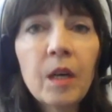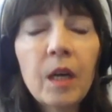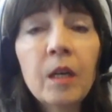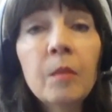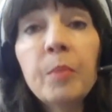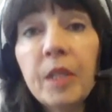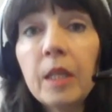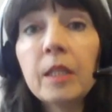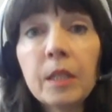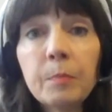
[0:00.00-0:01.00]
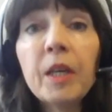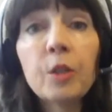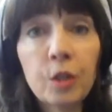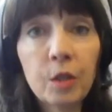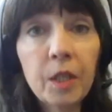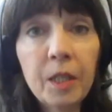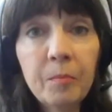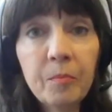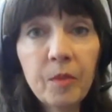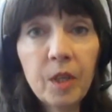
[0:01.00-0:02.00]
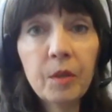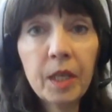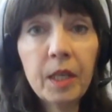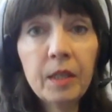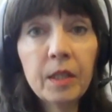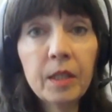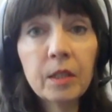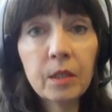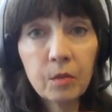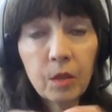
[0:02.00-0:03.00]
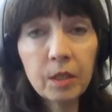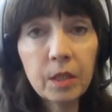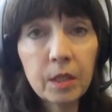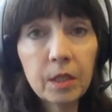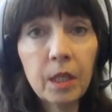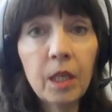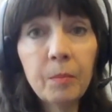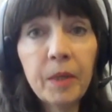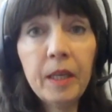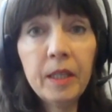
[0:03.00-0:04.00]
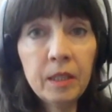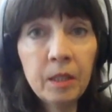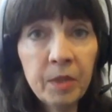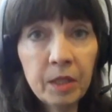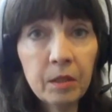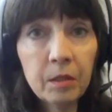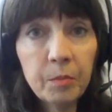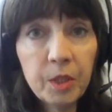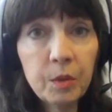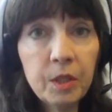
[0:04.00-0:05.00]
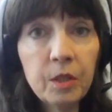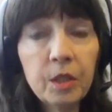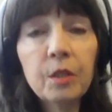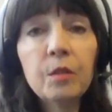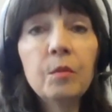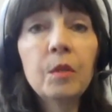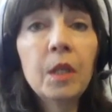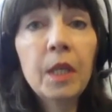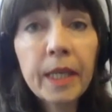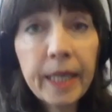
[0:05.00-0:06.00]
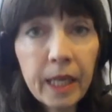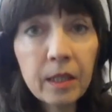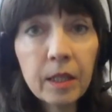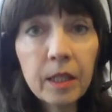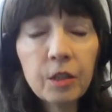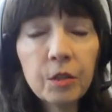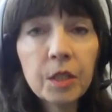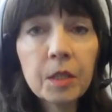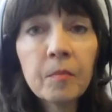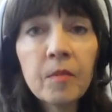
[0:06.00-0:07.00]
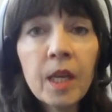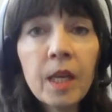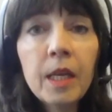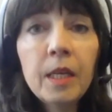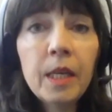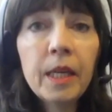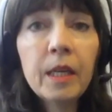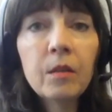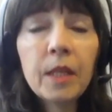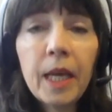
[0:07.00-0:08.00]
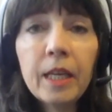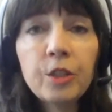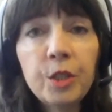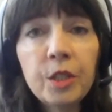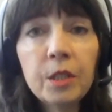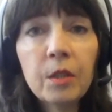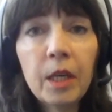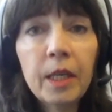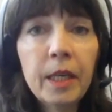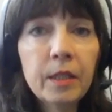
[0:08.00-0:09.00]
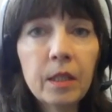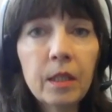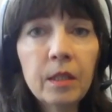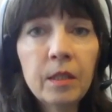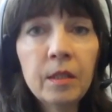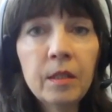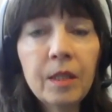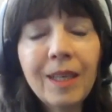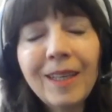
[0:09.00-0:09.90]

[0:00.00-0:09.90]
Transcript: But it's buttercream, okay? That's across the top and in the middle between the two cake layers. Now, last year I had gotten